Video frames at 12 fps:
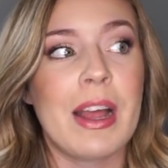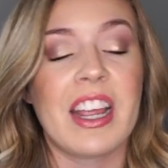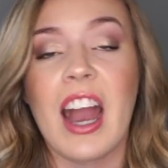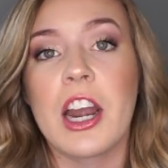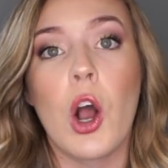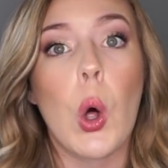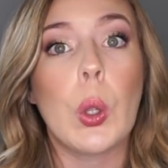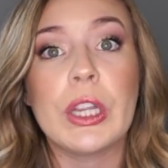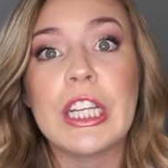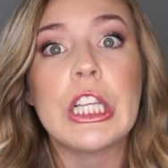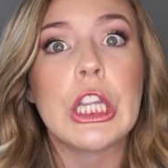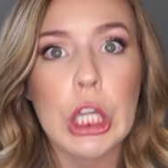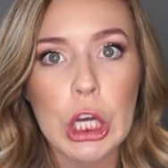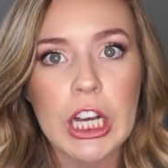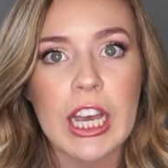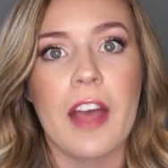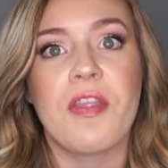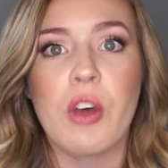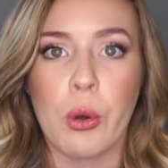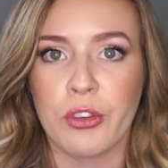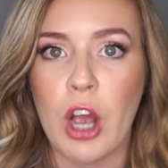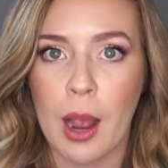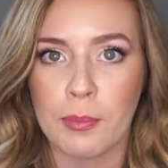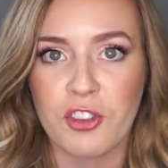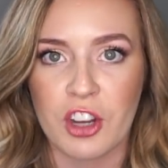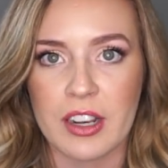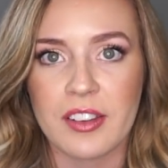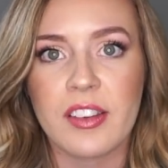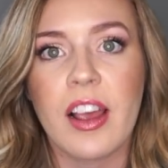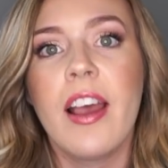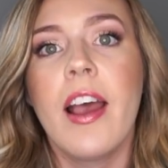kind of only look at those options.